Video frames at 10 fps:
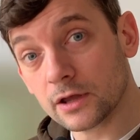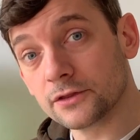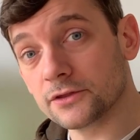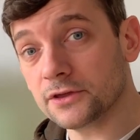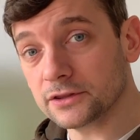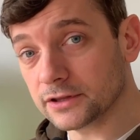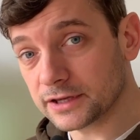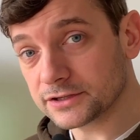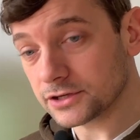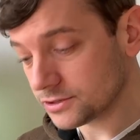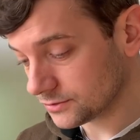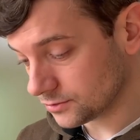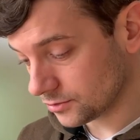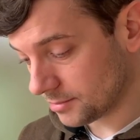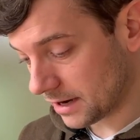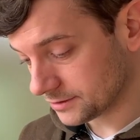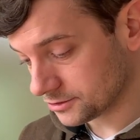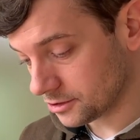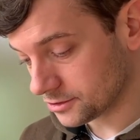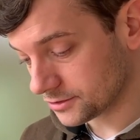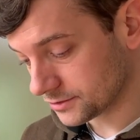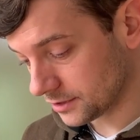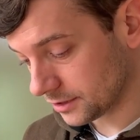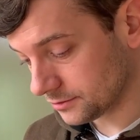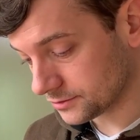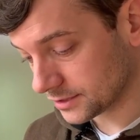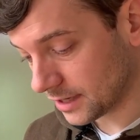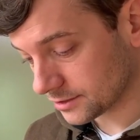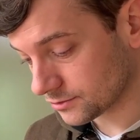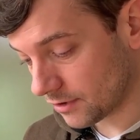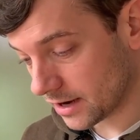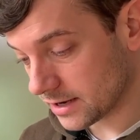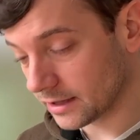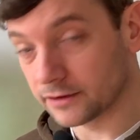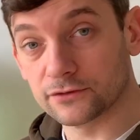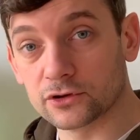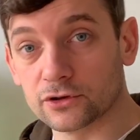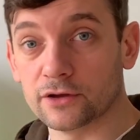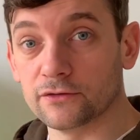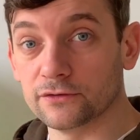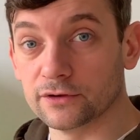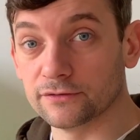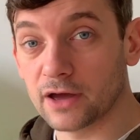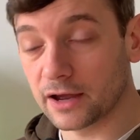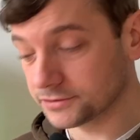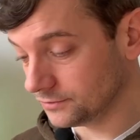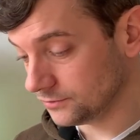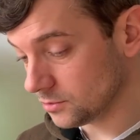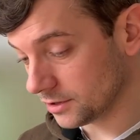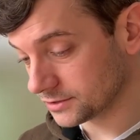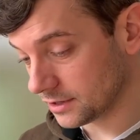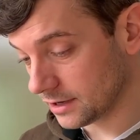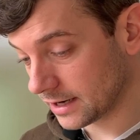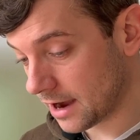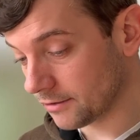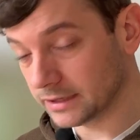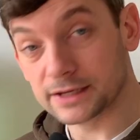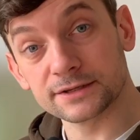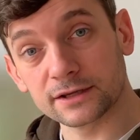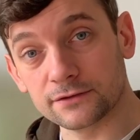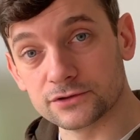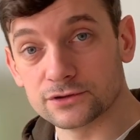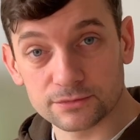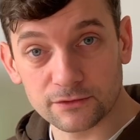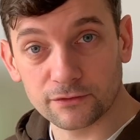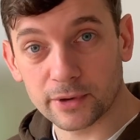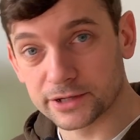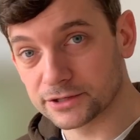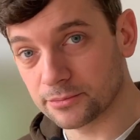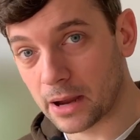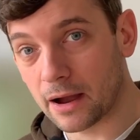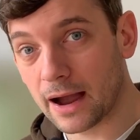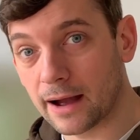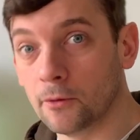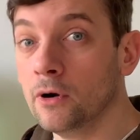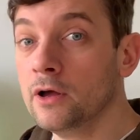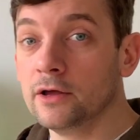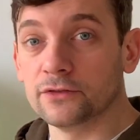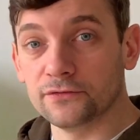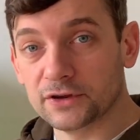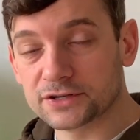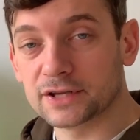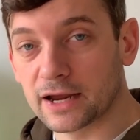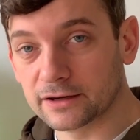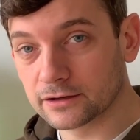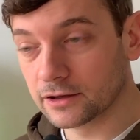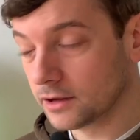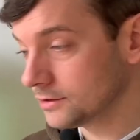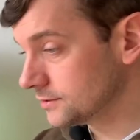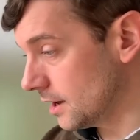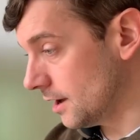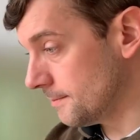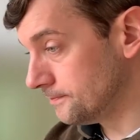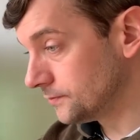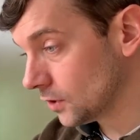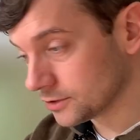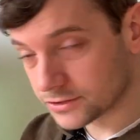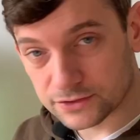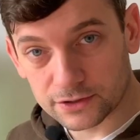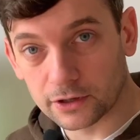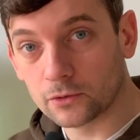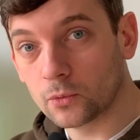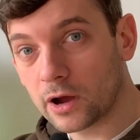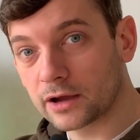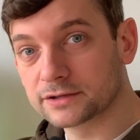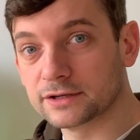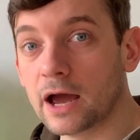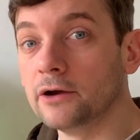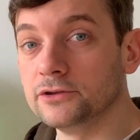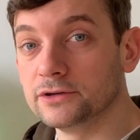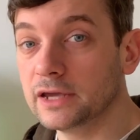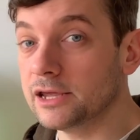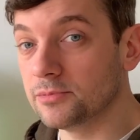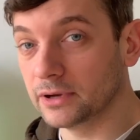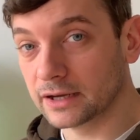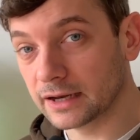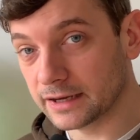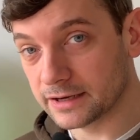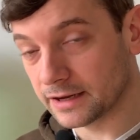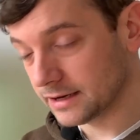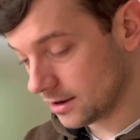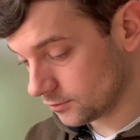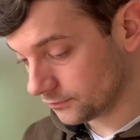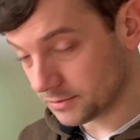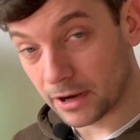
The thing that they do talk about is the nitrogen cycle, so that's great. They give you a good overview of that. So if you are starting out, at least it gives you some information about how the fish tank nitrogen cycle works and how you keep a clean and healthy